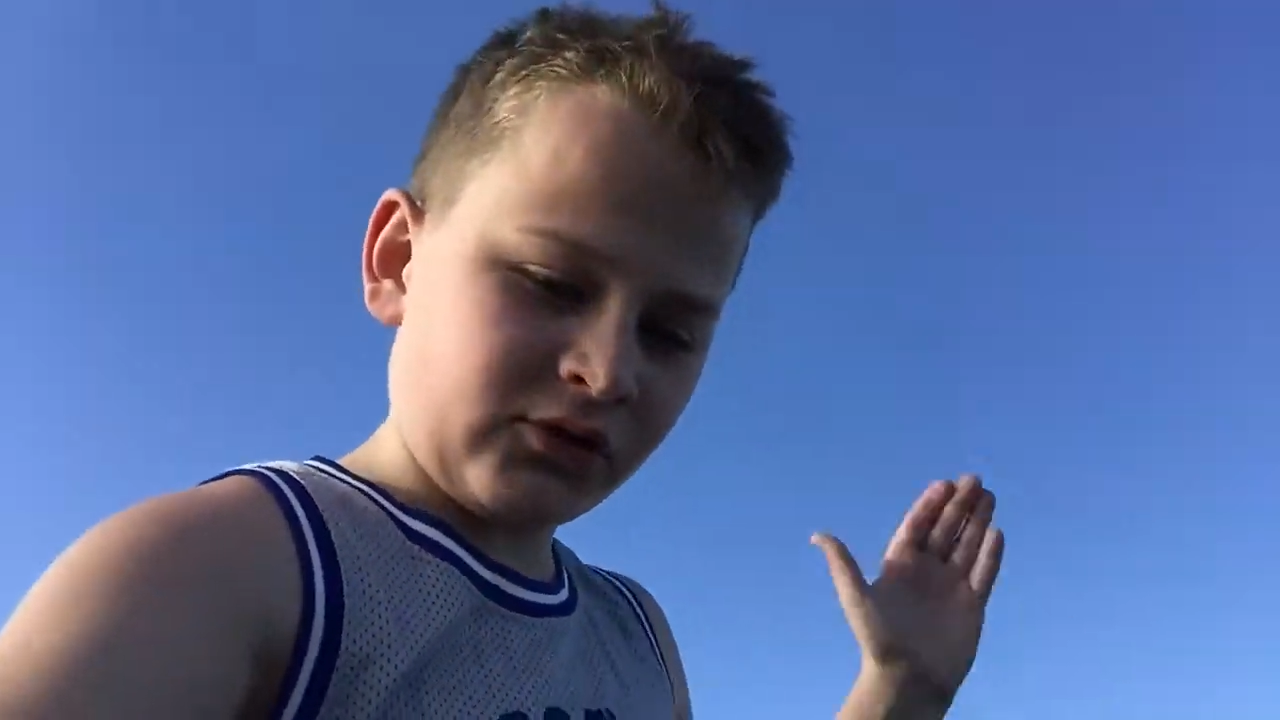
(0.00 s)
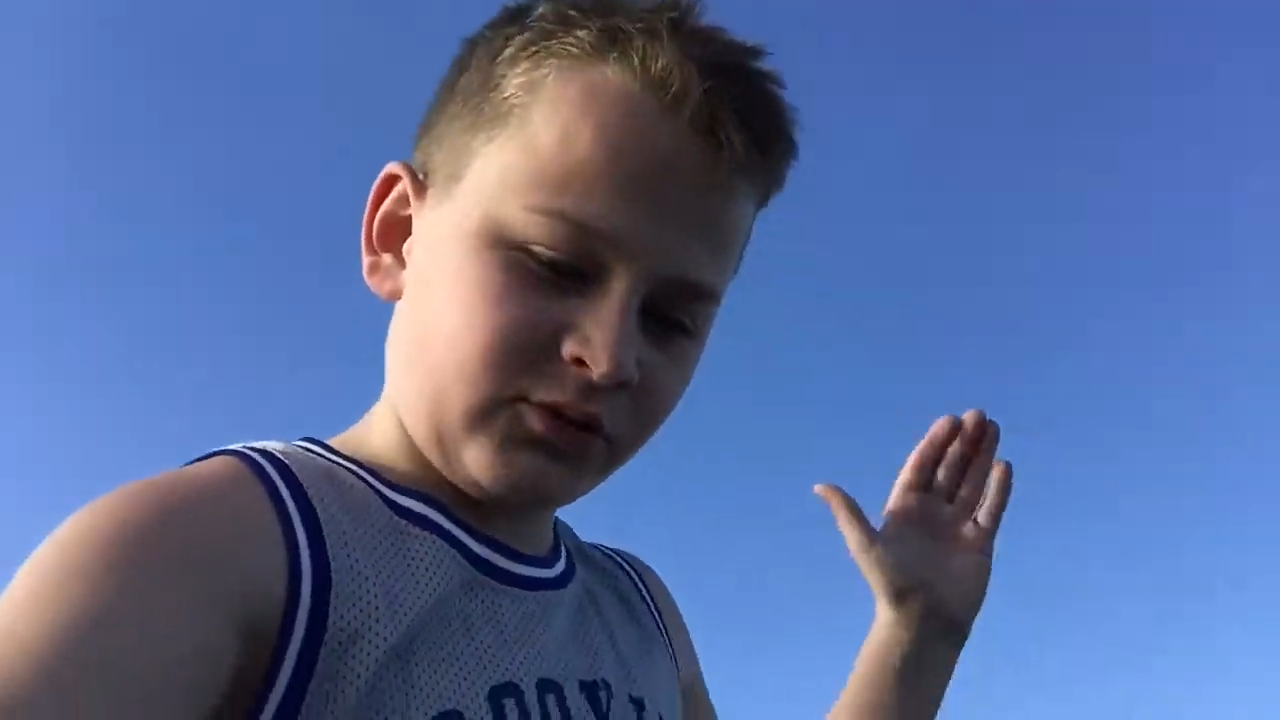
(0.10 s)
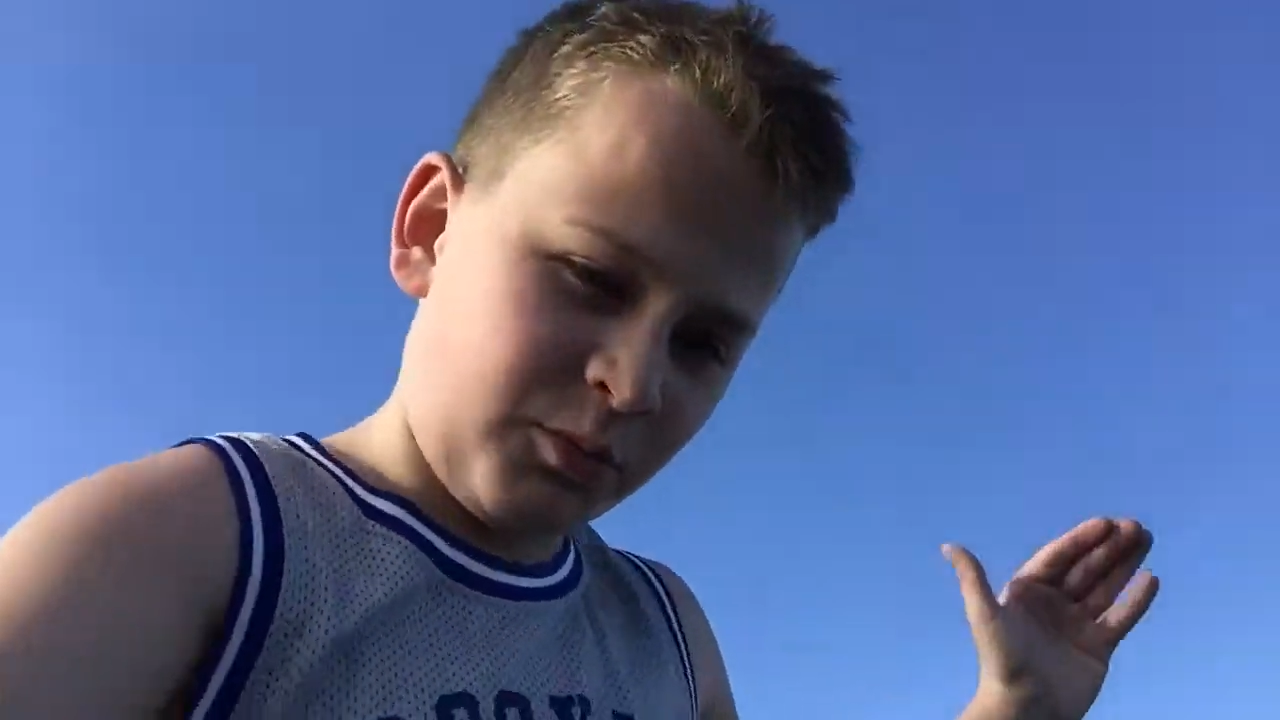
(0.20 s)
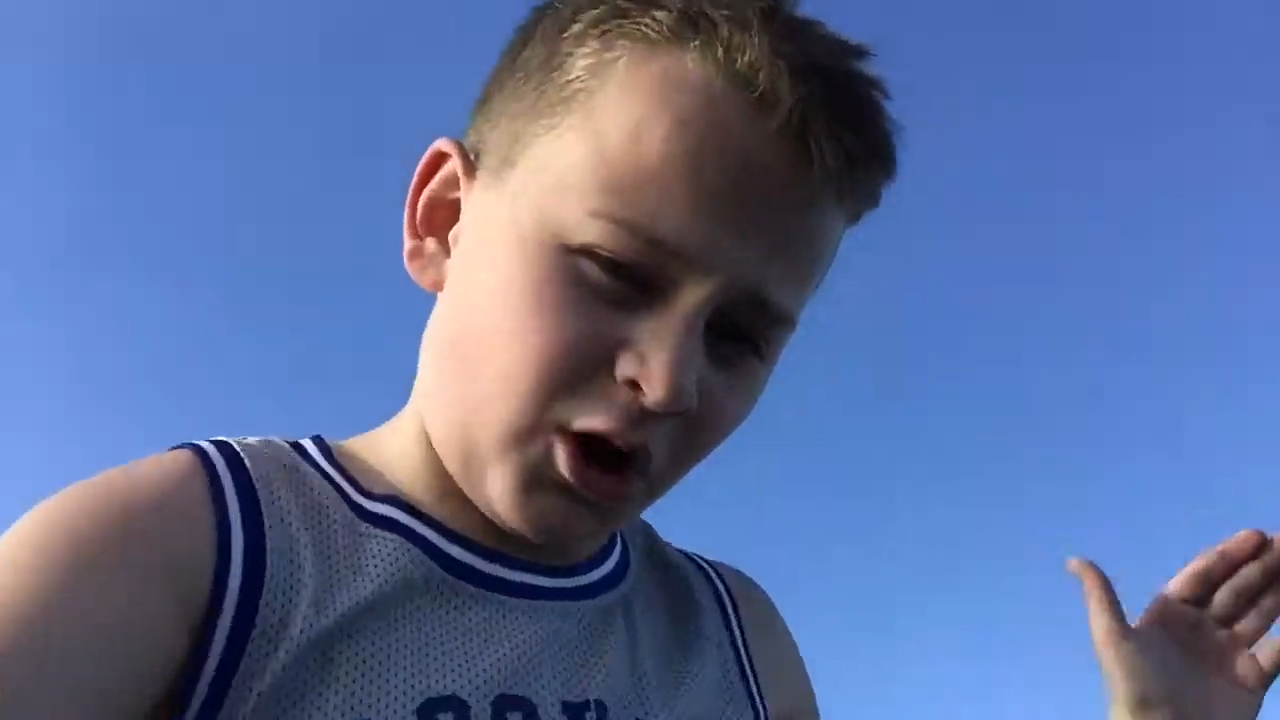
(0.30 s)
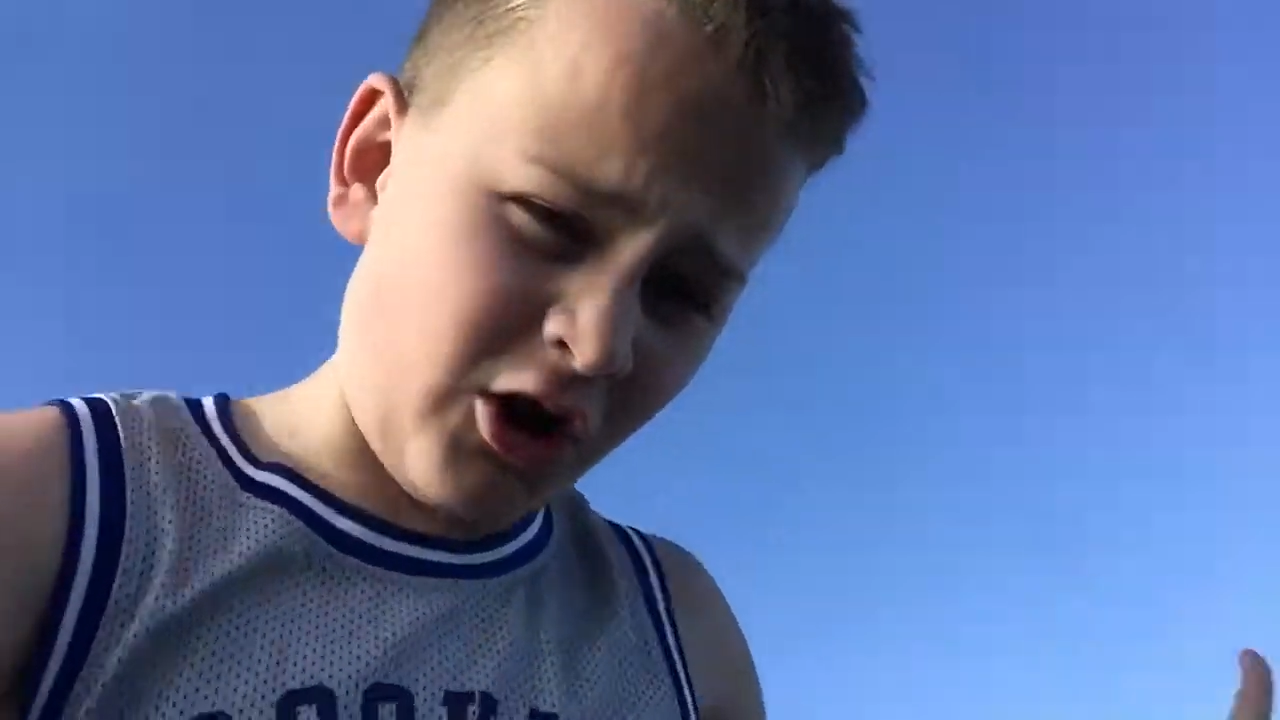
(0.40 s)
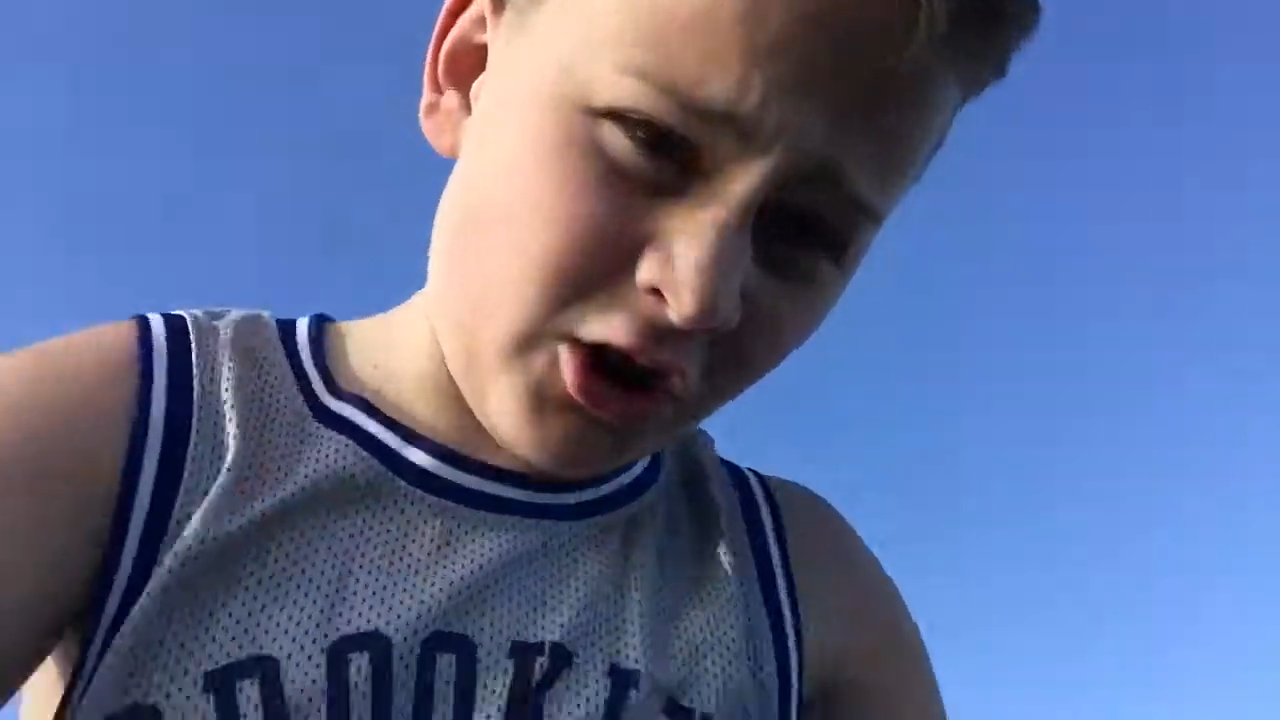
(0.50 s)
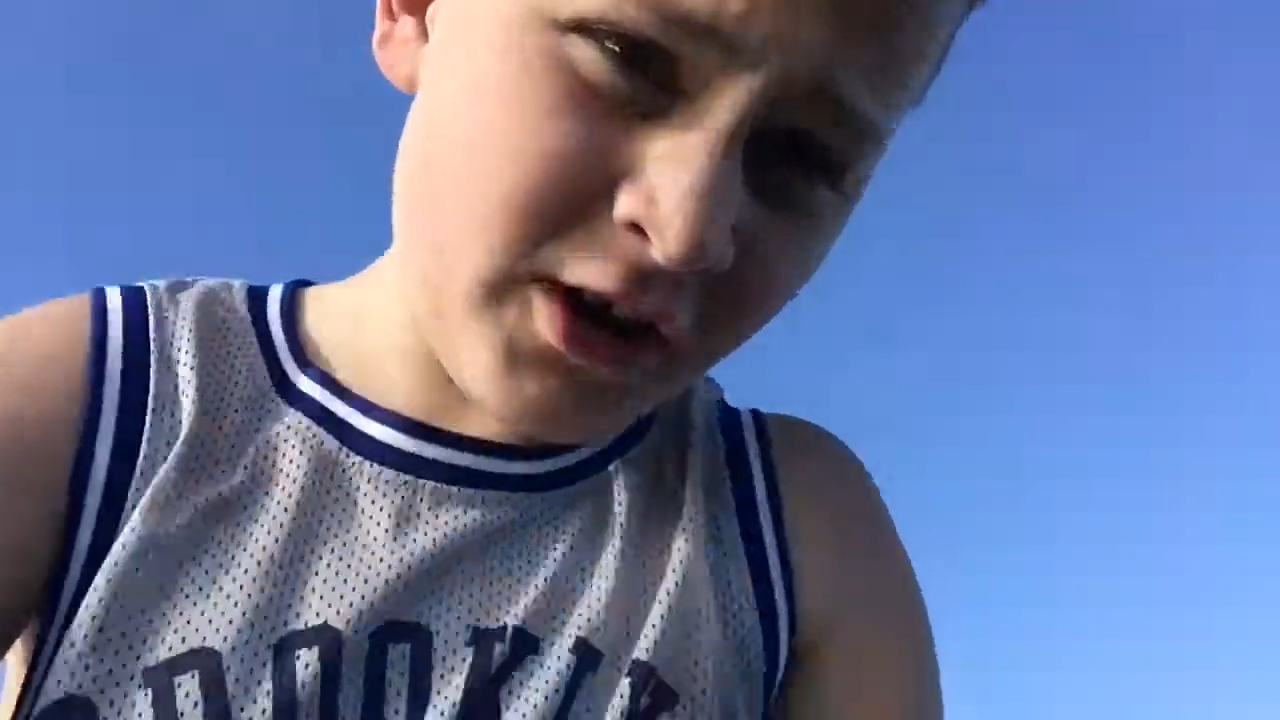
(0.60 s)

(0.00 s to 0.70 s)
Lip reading: spot